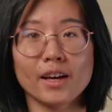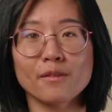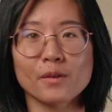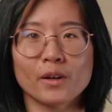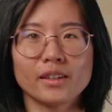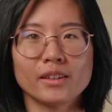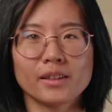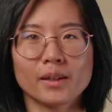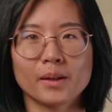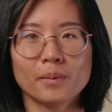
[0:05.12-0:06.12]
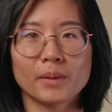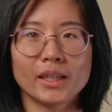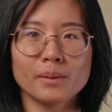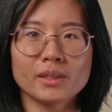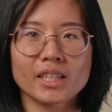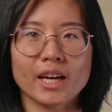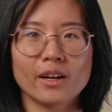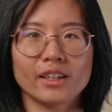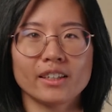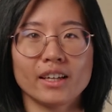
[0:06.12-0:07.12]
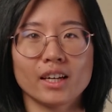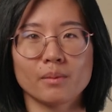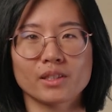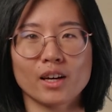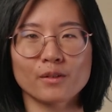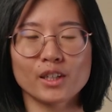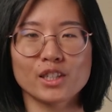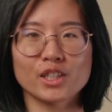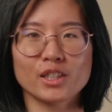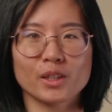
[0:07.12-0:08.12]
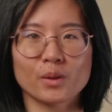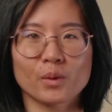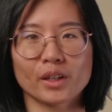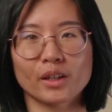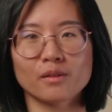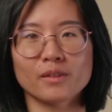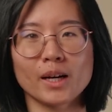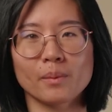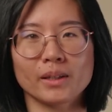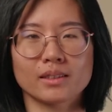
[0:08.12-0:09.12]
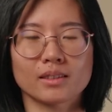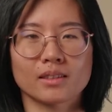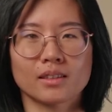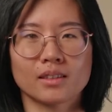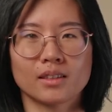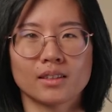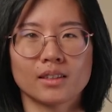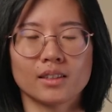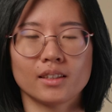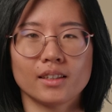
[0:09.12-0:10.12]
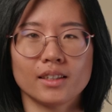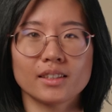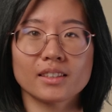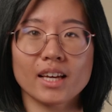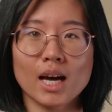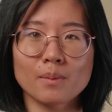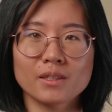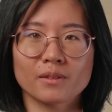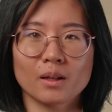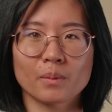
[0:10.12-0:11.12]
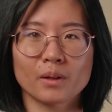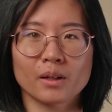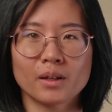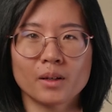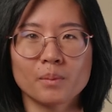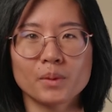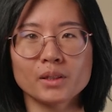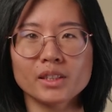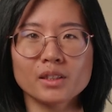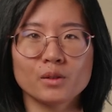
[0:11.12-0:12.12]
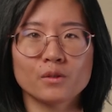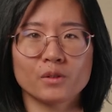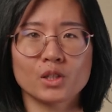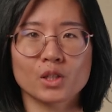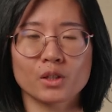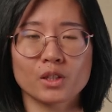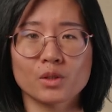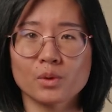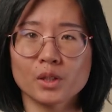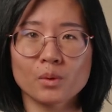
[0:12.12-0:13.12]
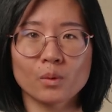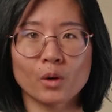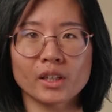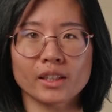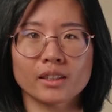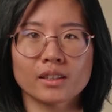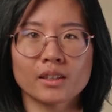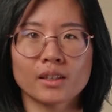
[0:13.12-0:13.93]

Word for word: Hi everyone, my name is Karen and I'm a software engineer working on Firebase. As an app developer, building a new feature is really rewarding,